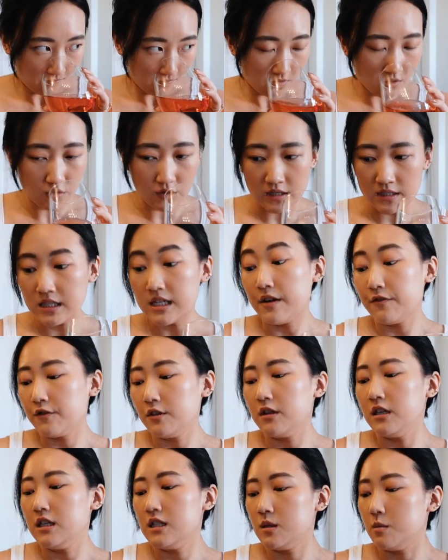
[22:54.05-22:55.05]
You can
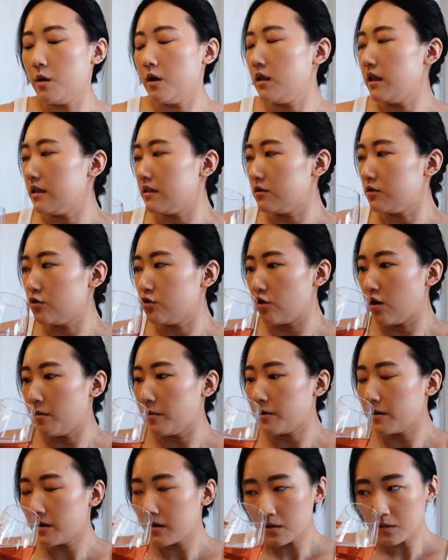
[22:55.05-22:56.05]
definitely smell like the
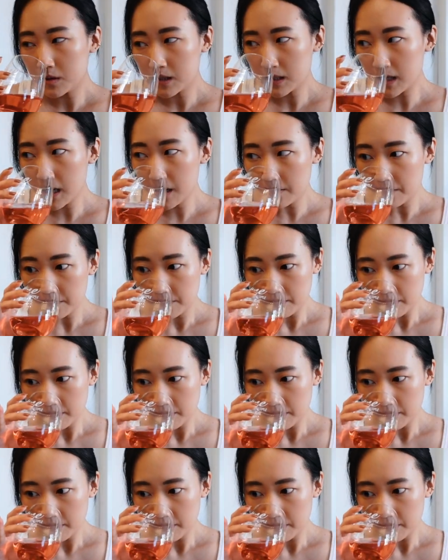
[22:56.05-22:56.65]
strawberry notes in it.